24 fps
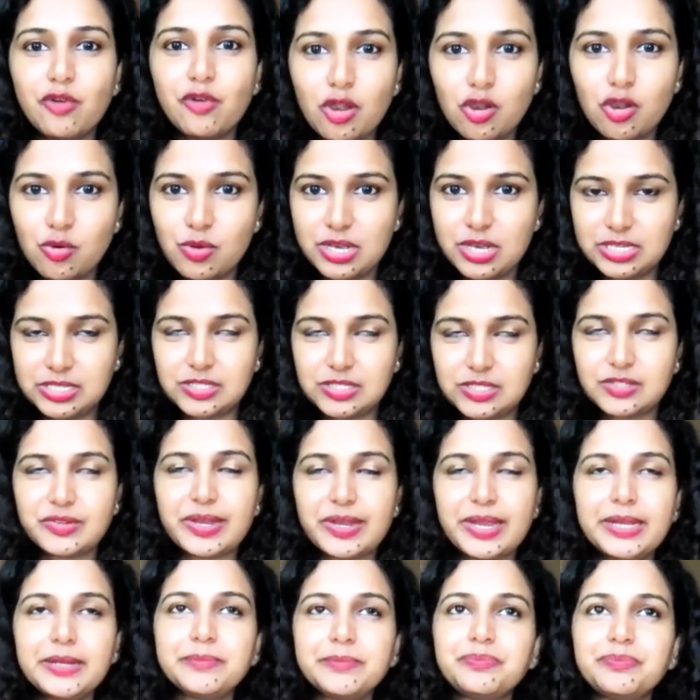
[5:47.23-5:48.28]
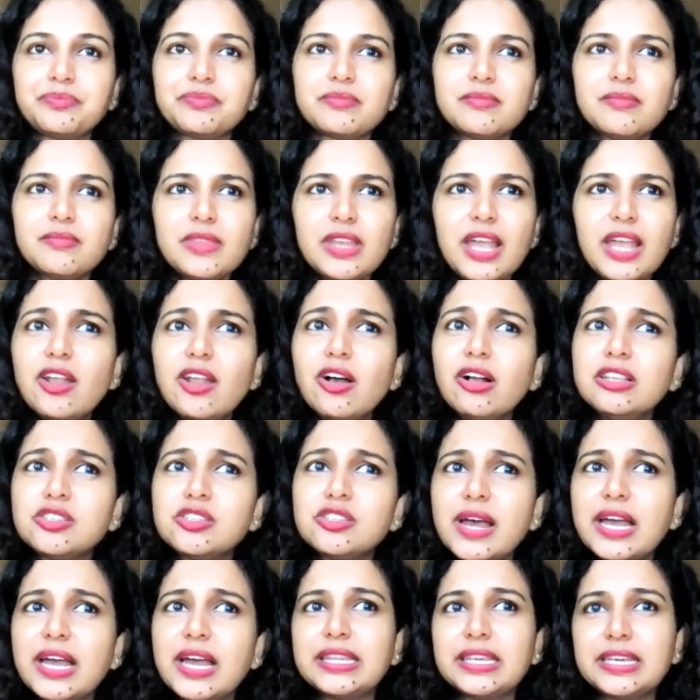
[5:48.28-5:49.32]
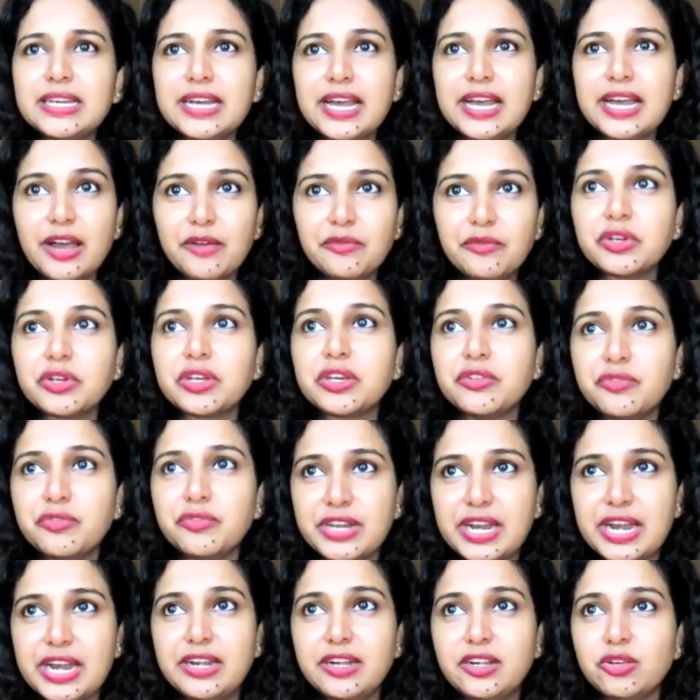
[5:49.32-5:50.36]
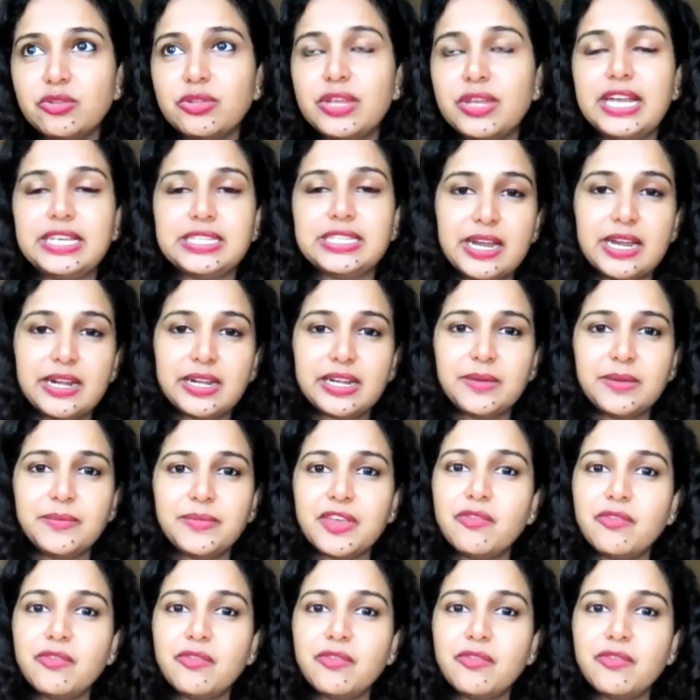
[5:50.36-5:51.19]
follow us, right? And also, I think I have to give credit to the HR team.